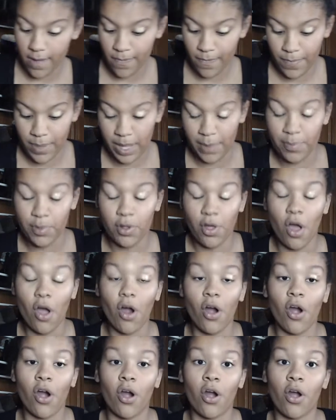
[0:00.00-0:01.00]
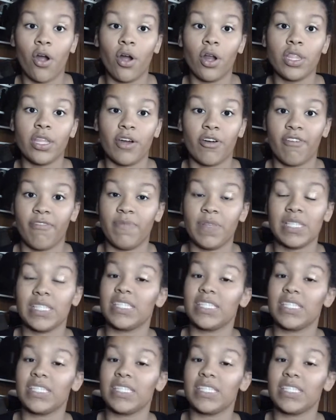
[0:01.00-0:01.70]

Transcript: there have been